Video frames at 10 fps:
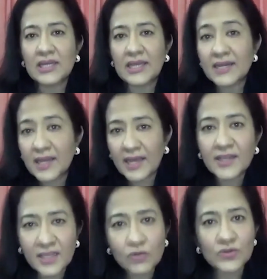entire
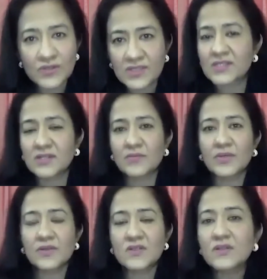ecosystem
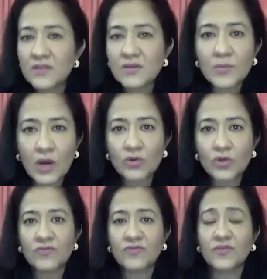a certain amount of